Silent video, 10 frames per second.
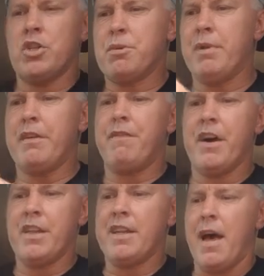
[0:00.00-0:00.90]
and split
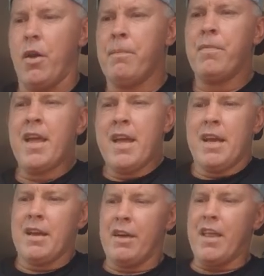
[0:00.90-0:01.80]
further down.
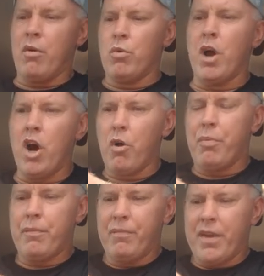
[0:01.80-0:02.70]
And that will help
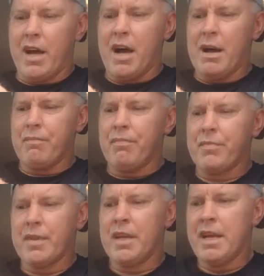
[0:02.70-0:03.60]

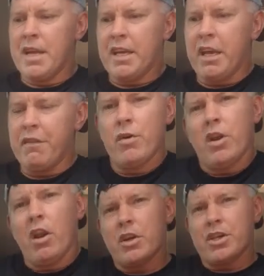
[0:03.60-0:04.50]
give you a
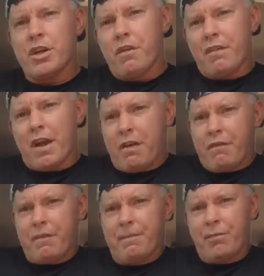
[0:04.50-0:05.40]
longer shelf life
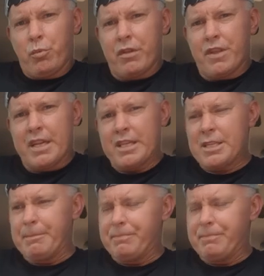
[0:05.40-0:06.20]
with these.